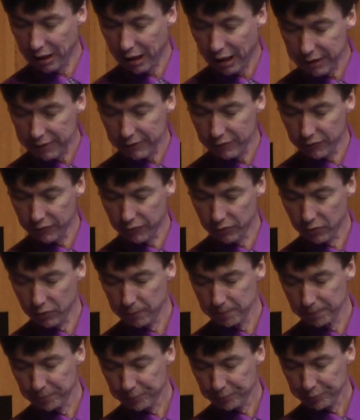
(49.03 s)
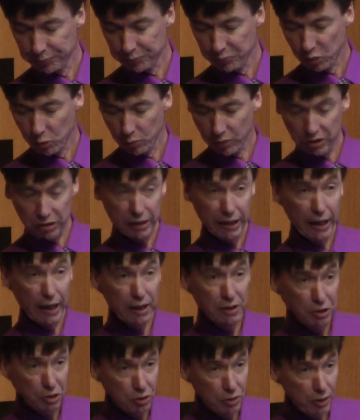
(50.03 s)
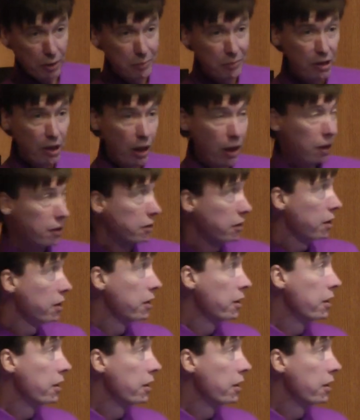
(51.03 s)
life with cancer and beyond.